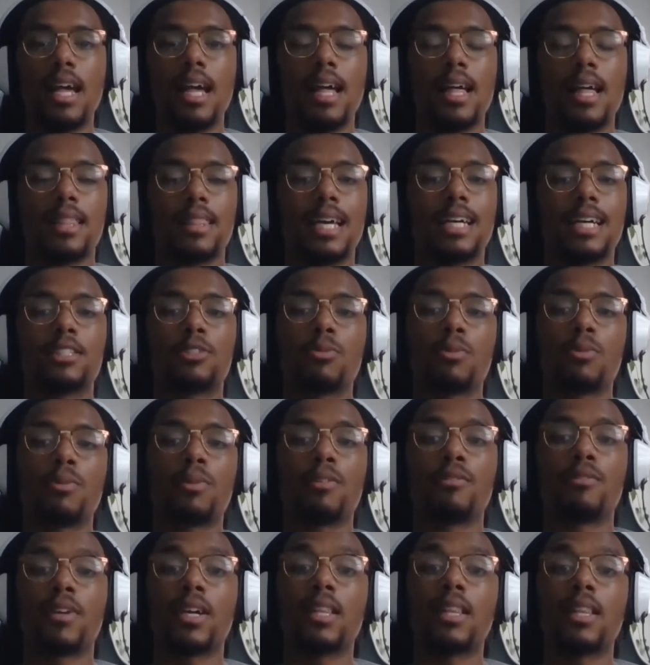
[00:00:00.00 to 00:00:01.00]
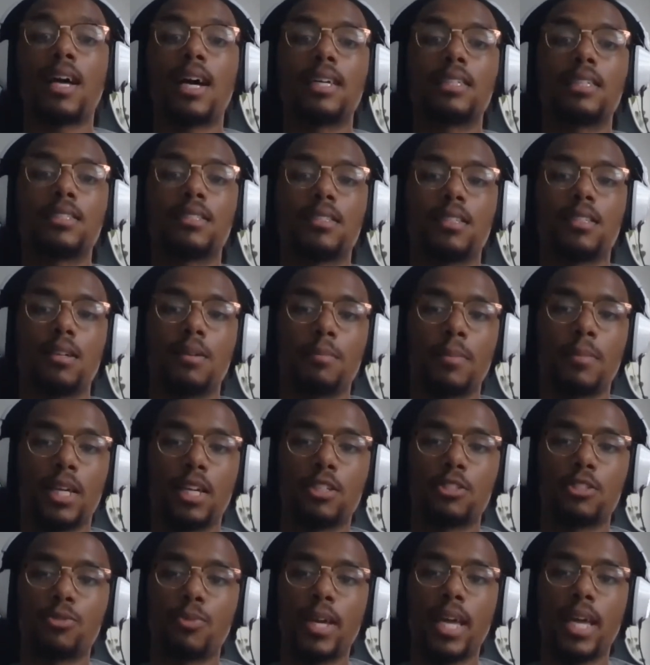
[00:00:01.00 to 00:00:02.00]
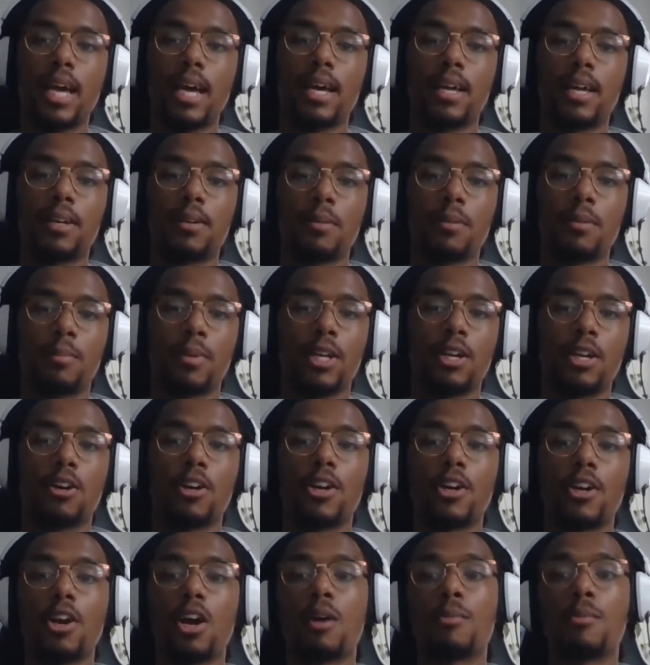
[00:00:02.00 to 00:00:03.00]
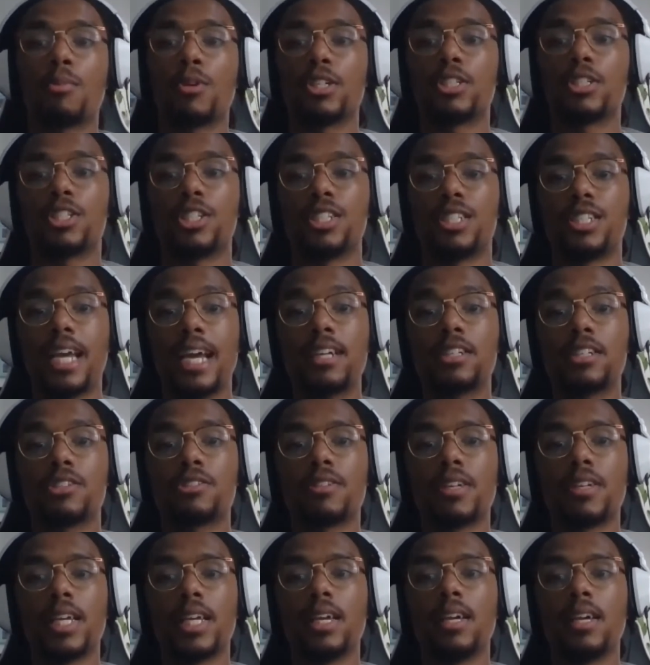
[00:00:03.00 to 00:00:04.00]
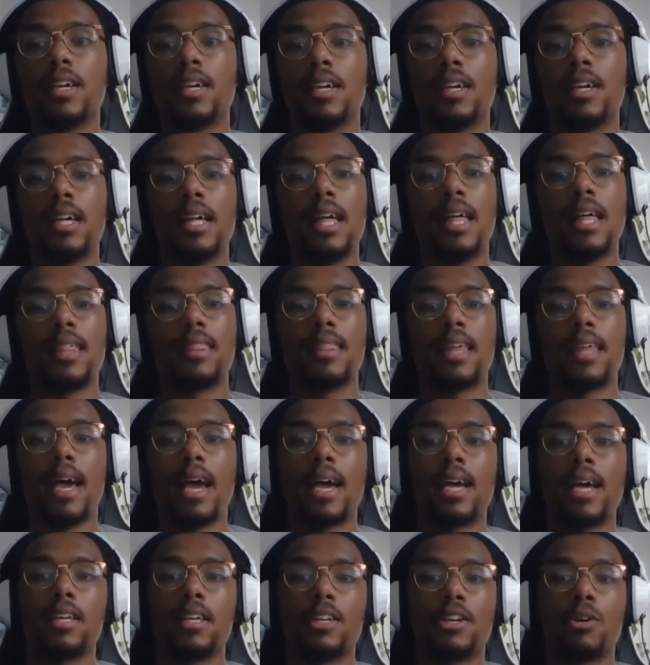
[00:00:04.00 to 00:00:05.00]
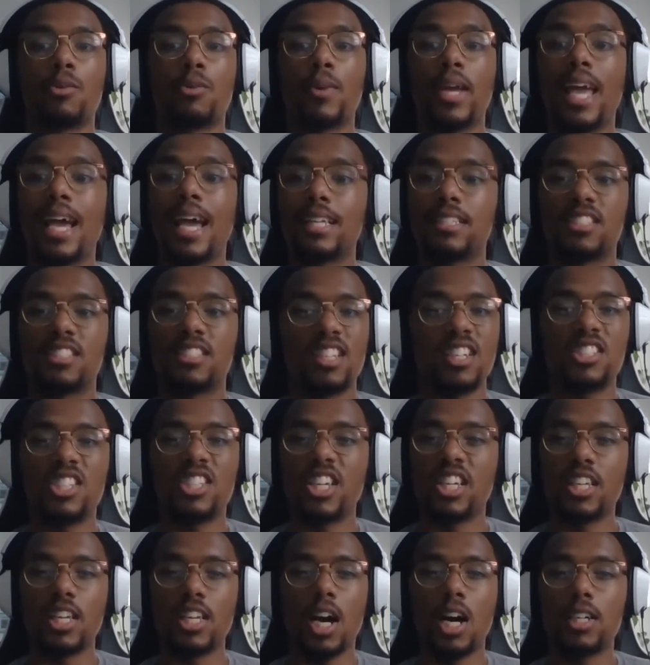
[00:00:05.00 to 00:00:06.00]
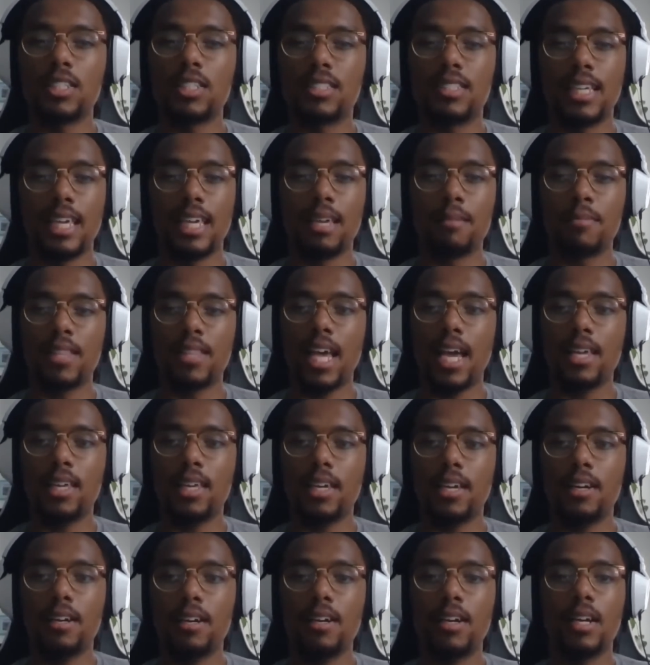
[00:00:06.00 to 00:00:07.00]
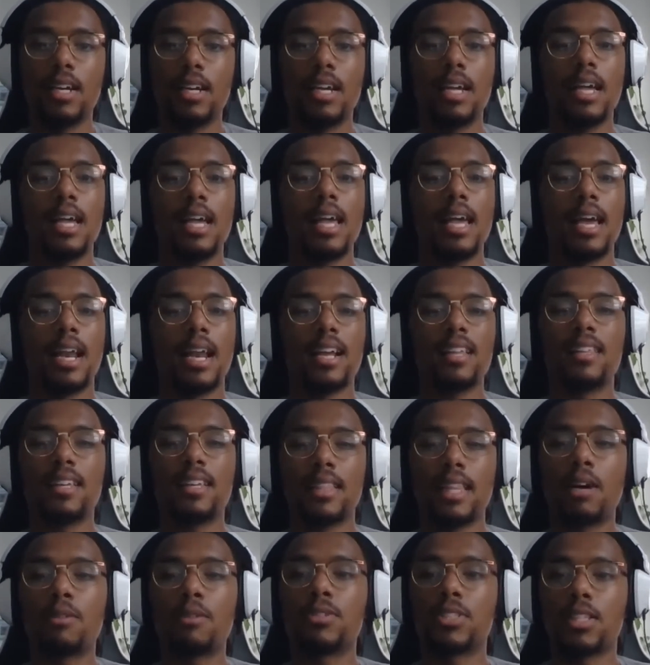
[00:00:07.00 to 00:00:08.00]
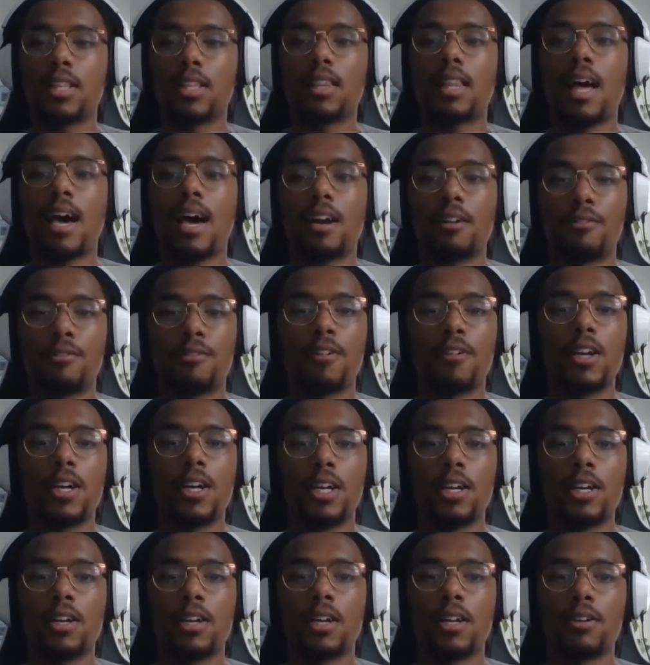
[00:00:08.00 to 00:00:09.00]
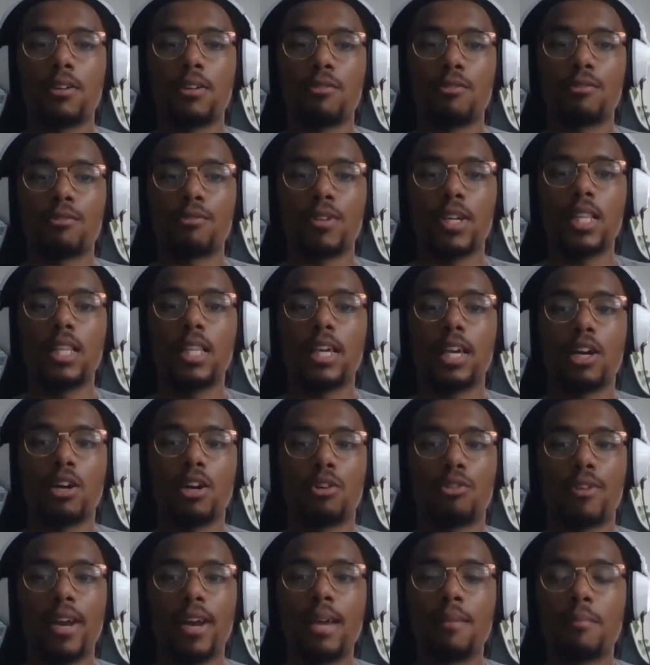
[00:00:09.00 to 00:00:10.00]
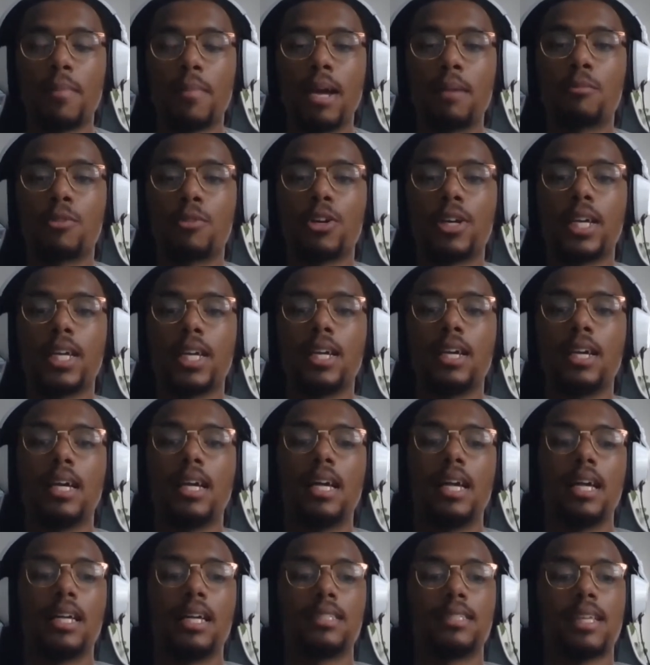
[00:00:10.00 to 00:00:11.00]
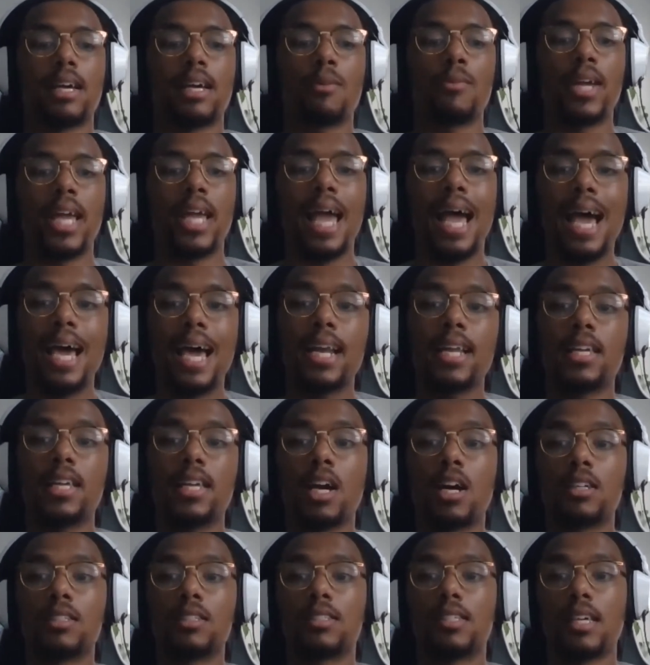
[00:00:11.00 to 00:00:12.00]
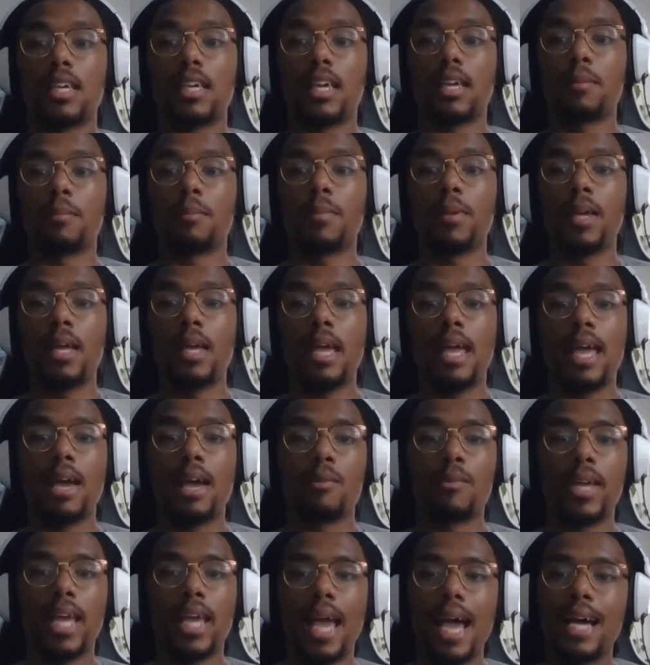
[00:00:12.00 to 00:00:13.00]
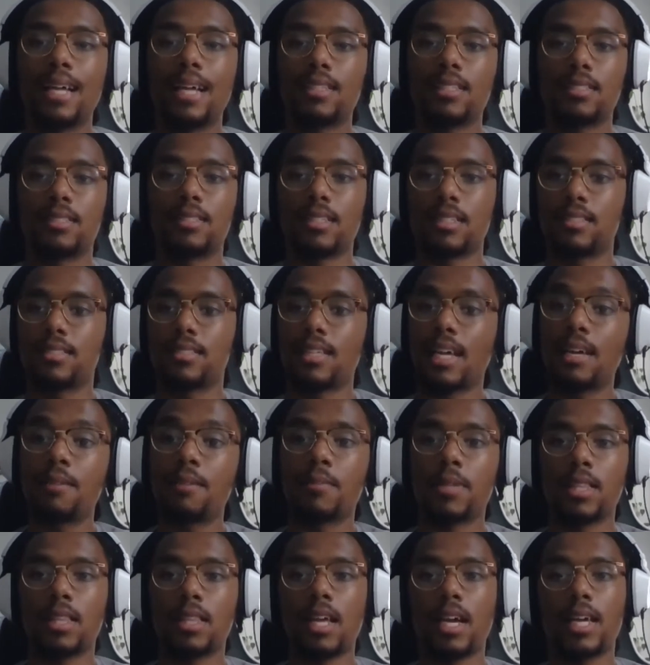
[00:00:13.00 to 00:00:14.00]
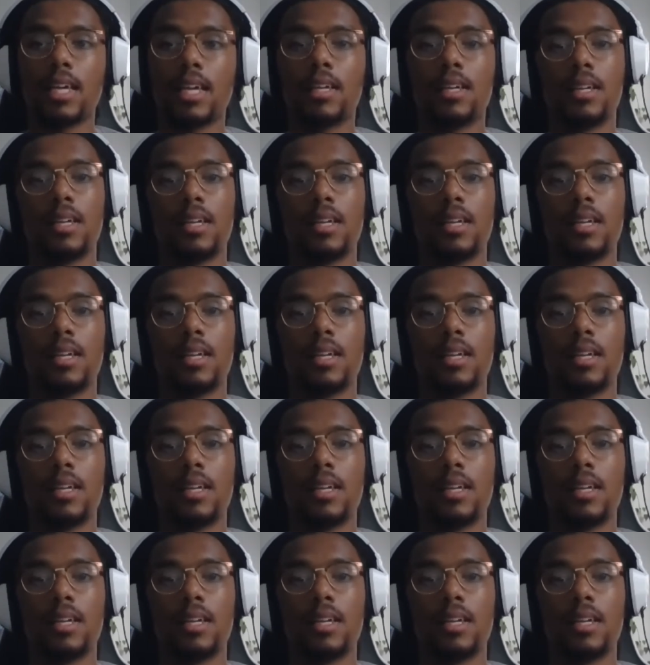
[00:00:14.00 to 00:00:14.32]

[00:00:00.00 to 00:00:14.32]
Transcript: that's when we realized, because we had been on an upward trajectory, that, we had such a young team that year. And I think that was a lot of fun and really a great memory, is that we had a young team and we had this excitement, like,